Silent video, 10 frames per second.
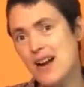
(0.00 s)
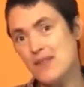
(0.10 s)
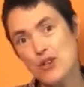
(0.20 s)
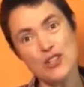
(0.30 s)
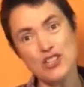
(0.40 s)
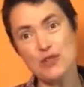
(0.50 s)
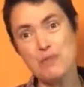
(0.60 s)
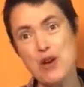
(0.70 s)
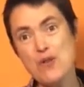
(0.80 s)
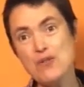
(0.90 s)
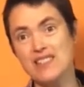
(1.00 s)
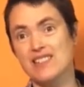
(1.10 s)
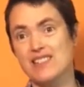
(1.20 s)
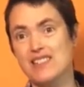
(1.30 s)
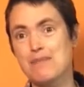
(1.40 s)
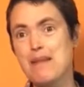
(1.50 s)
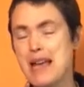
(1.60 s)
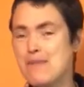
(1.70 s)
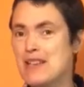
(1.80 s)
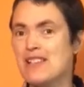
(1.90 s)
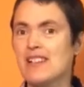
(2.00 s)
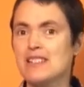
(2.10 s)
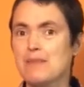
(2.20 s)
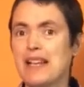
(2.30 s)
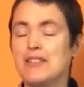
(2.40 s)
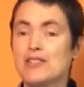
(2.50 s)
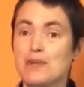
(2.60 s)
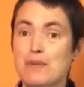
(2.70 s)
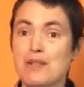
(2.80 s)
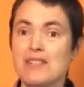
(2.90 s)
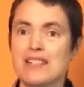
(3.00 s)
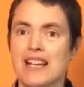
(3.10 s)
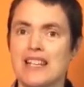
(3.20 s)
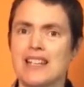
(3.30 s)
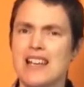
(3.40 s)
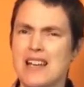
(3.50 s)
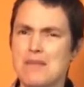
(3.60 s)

If you've got your spoons, maybe you'd like to play your spoons again,